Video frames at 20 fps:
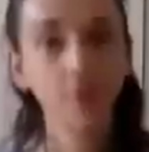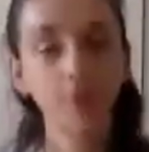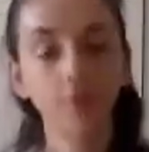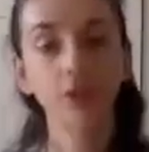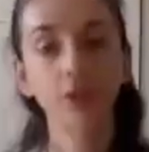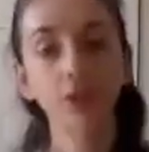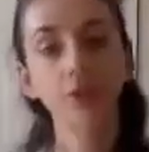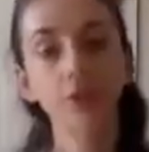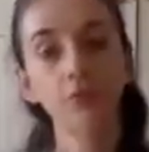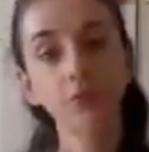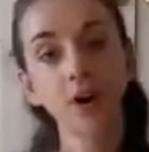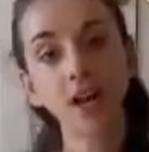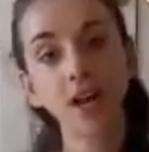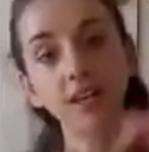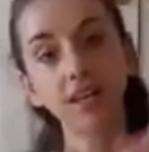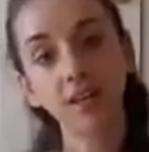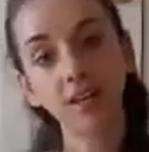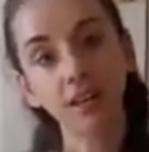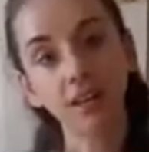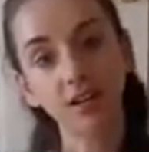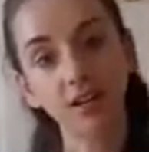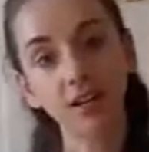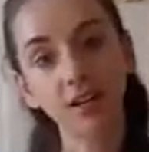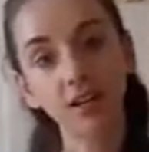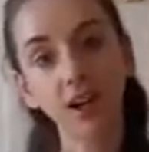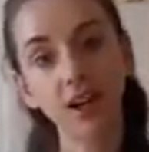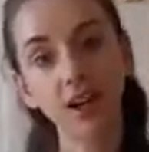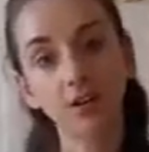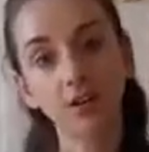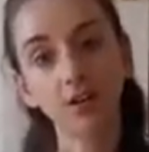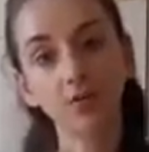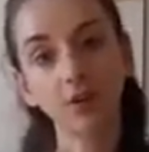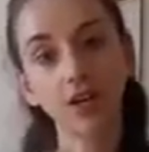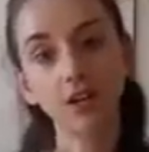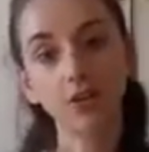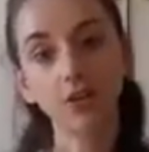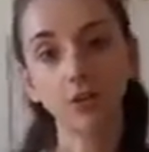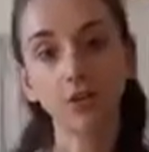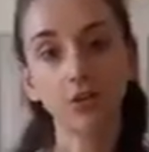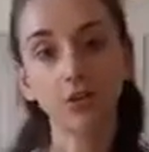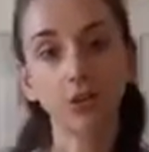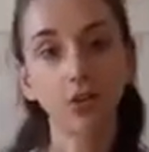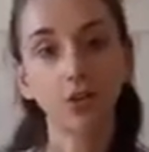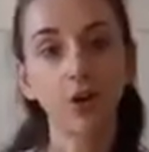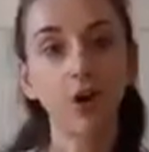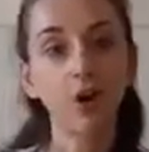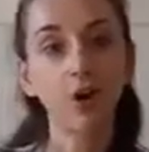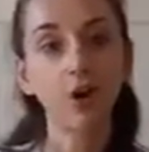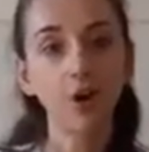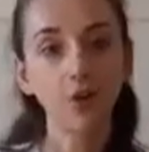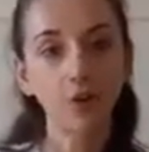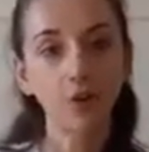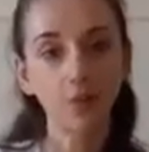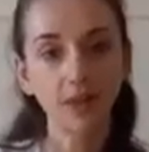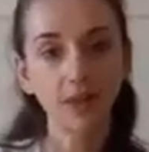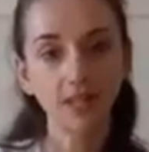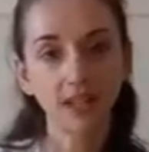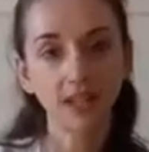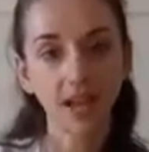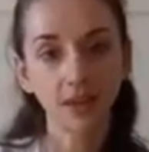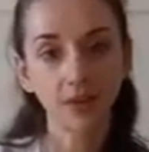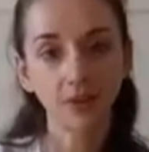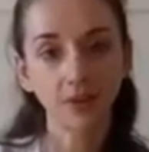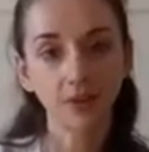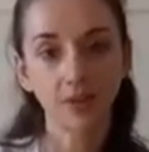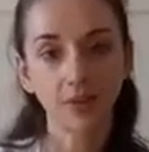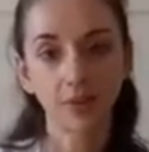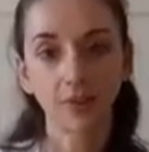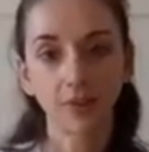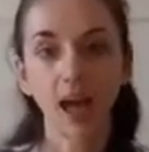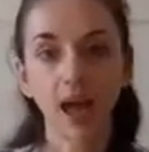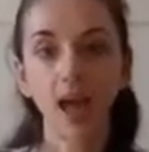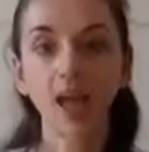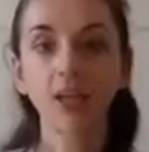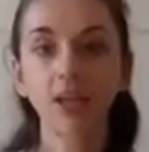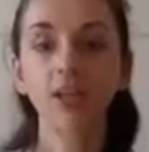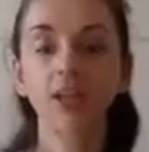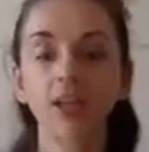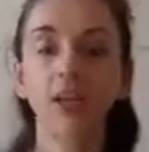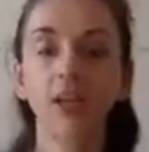Bring your right ear and your right shoulder all the way down to the mat.